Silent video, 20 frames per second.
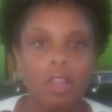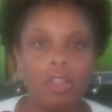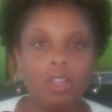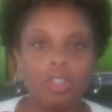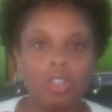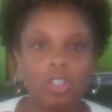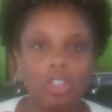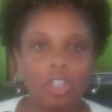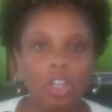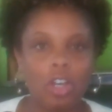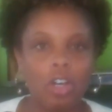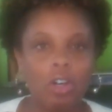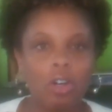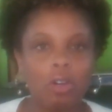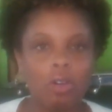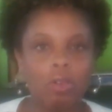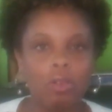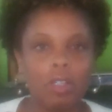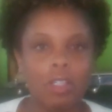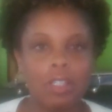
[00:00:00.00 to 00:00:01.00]
The
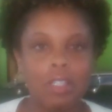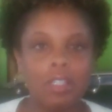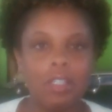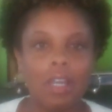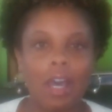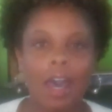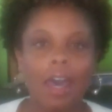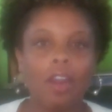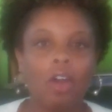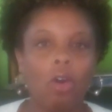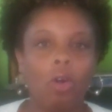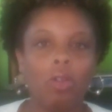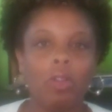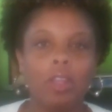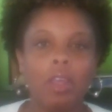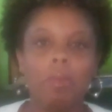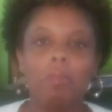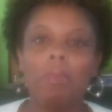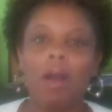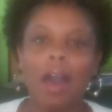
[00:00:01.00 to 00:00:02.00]
show is not
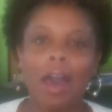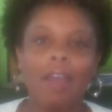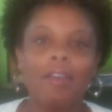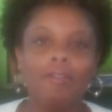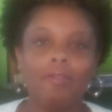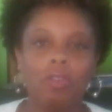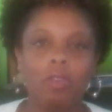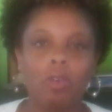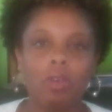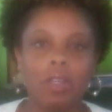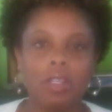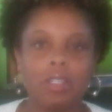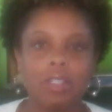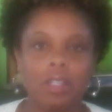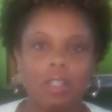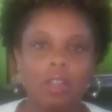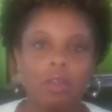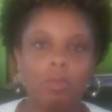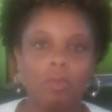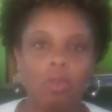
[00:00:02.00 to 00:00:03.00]
only my voice
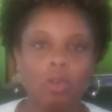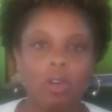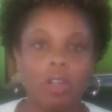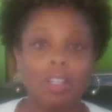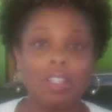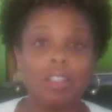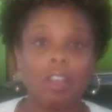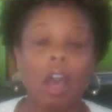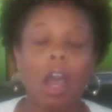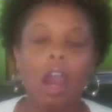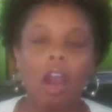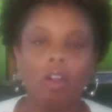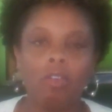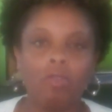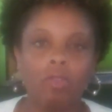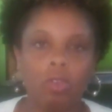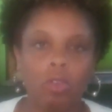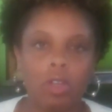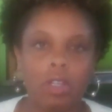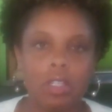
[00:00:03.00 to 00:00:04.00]
anymore, it's our
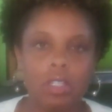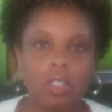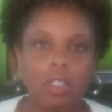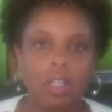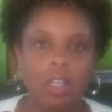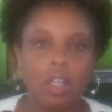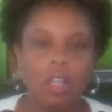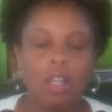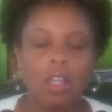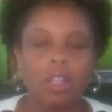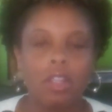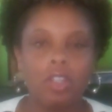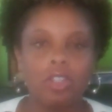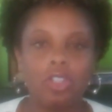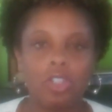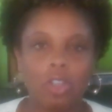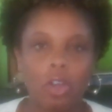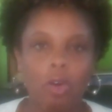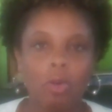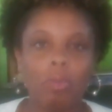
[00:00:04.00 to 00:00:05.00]
voice. The
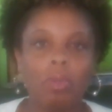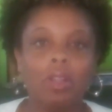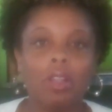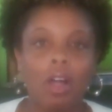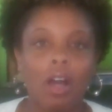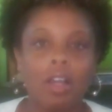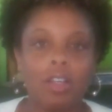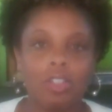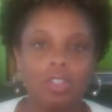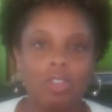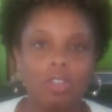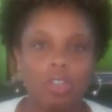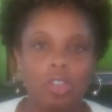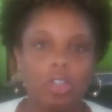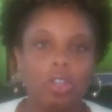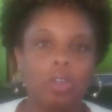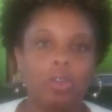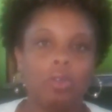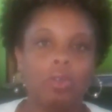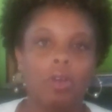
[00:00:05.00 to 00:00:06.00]
show belongs to
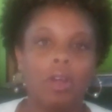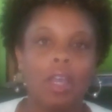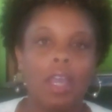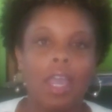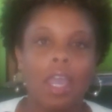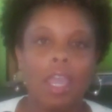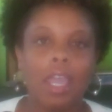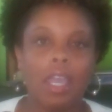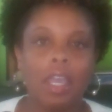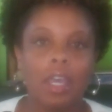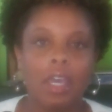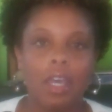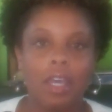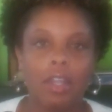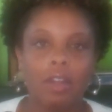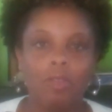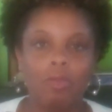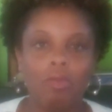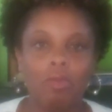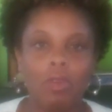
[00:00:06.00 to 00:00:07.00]
you.
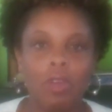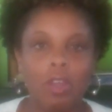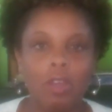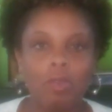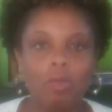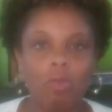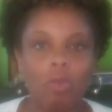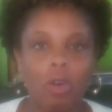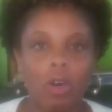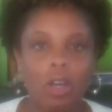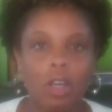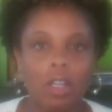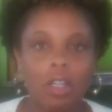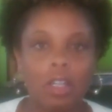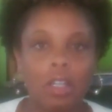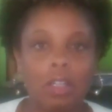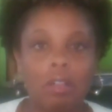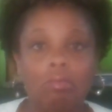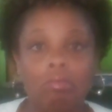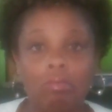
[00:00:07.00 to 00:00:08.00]
And we
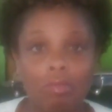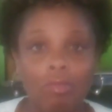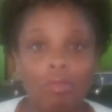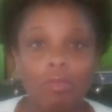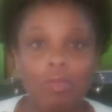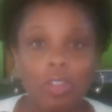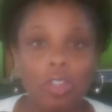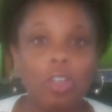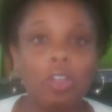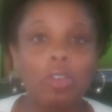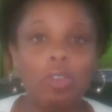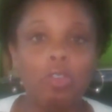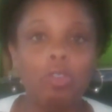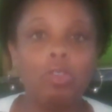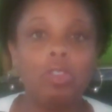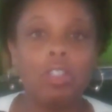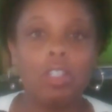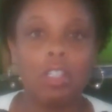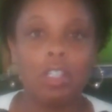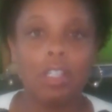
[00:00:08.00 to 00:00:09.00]
want you
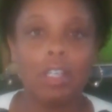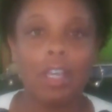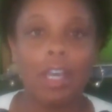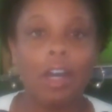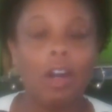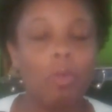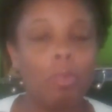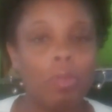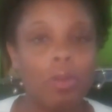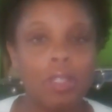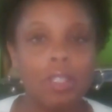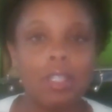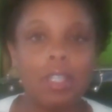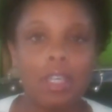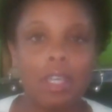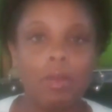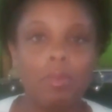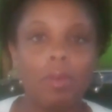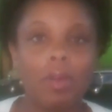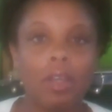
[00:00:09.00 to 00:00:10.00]
to help us
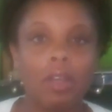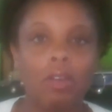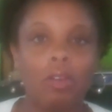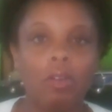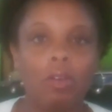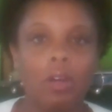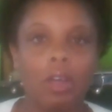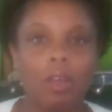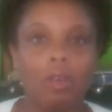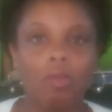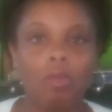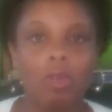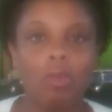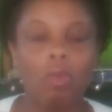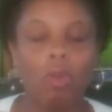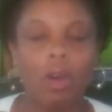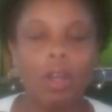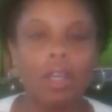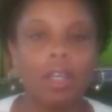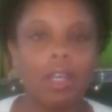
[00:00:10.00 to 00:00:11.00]
keep it going. We
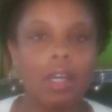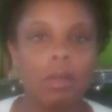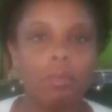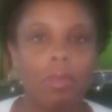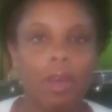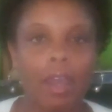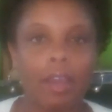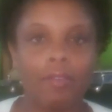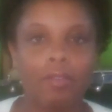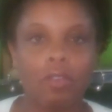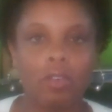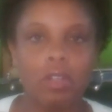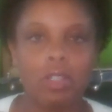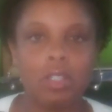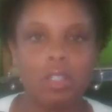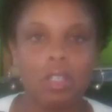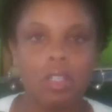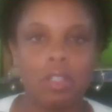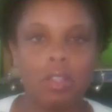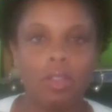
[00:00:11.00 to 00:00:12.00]
want to come back for a
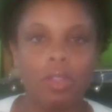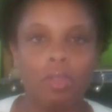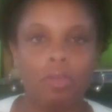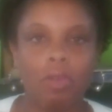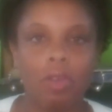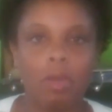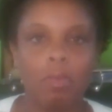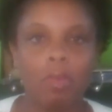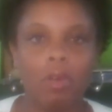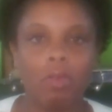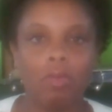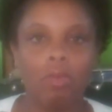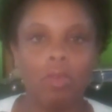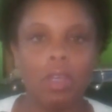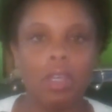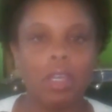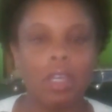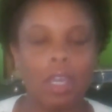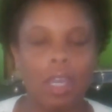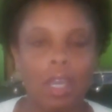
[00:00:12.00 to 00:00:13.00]
season 3, but
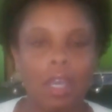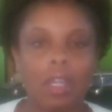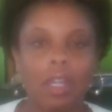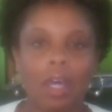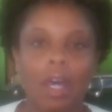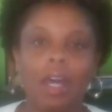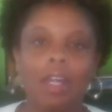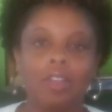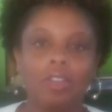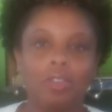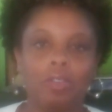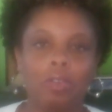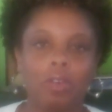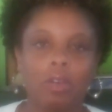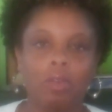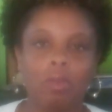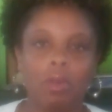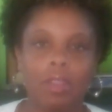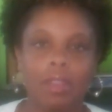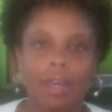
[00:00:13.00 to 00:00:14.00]
we cannot do
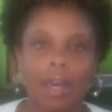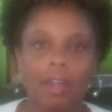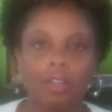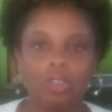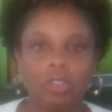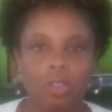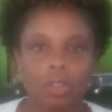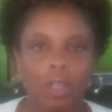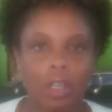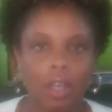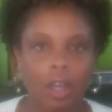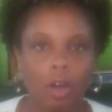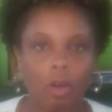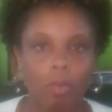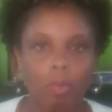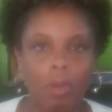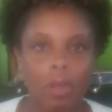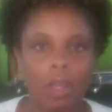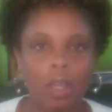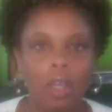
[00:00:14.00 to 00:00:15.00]
it without your
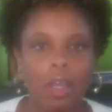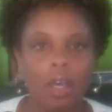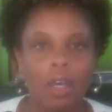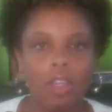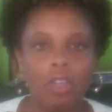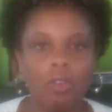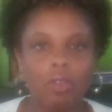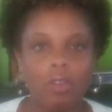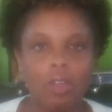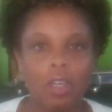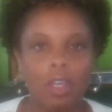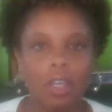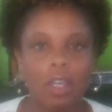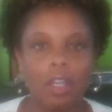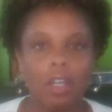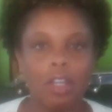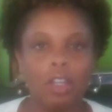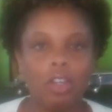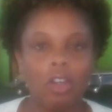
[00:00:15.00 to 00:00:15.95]
help. You can